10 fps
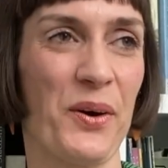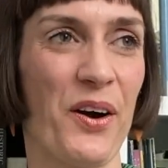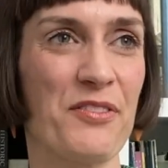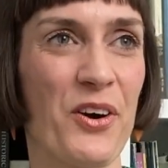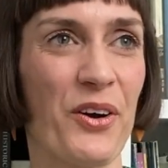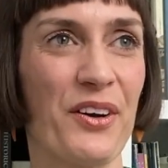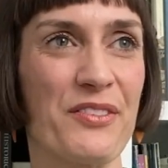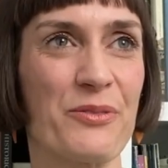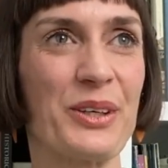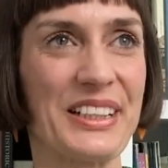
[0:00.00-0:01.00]
I've got
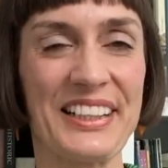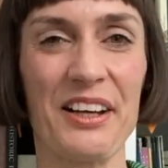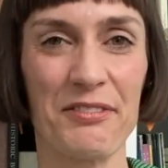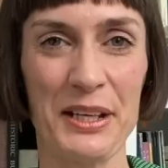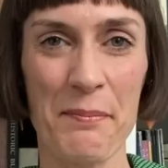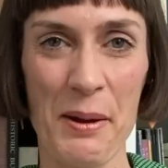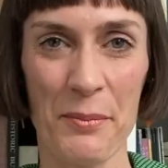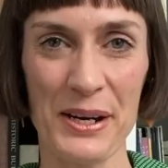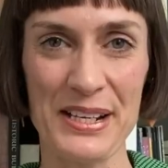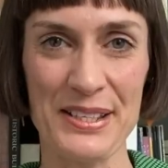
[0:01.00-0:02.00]
really lovely
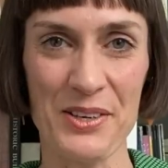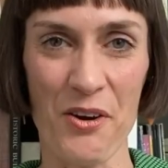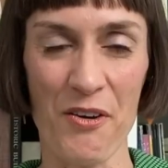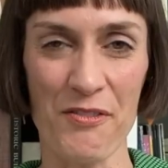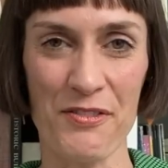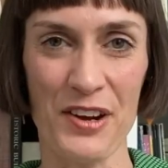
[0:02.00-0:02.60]
memories of